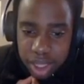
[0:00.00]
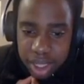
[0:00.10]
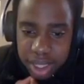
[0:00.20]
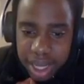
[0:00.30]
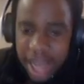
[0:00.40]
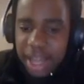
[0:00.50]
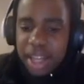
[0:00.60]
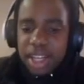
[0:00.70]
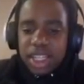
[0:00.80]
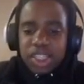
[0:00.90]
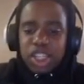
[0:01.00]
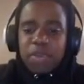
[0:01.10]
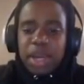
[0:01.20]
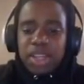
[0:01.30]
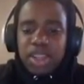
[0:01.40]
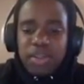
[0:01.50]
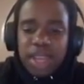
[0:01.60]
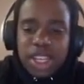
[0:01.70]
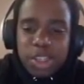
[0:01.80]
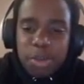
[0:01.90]
Te- yeah, just because of the
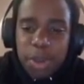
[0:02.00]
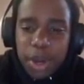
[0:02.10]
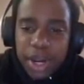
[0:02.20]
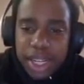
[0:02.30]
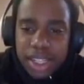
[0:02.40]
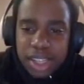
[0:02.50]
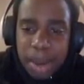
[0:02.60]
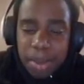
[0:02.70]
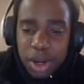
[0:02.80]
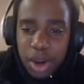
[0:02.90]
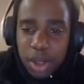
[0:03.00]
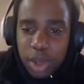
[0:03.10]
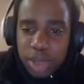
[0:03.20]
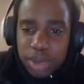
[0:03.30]
experience, I'm gonna go with West